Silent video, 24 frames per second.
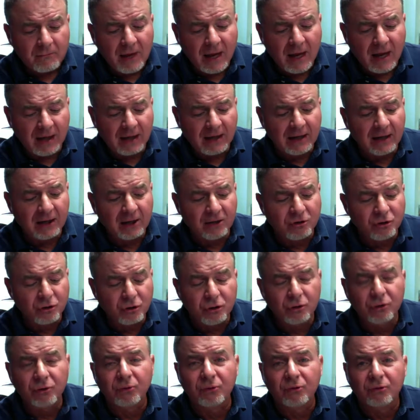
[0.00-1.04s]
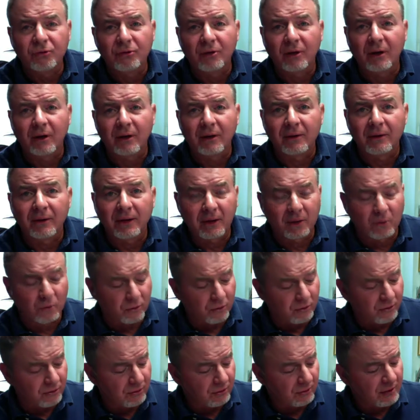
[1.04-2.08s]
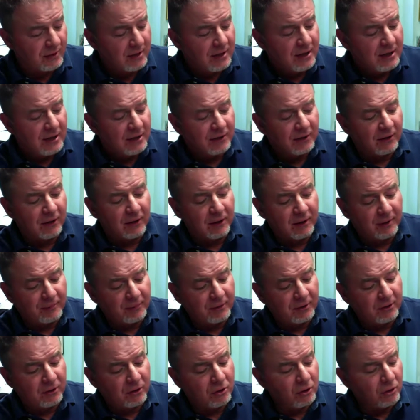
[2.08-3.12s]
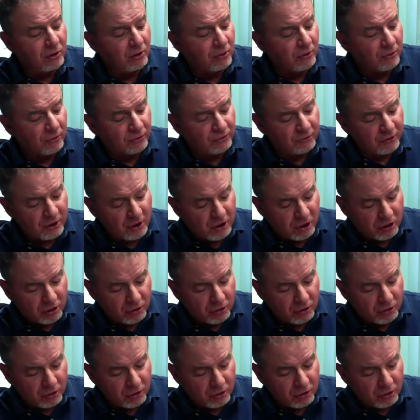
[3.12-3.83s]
and it is used in order to clip the cuticles.